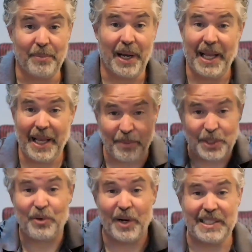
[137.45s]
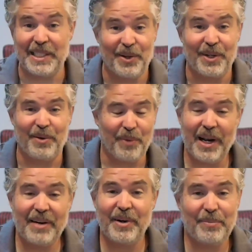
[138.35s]
My hair was crazy looking,
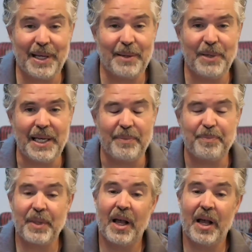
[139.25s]
whatever it may be.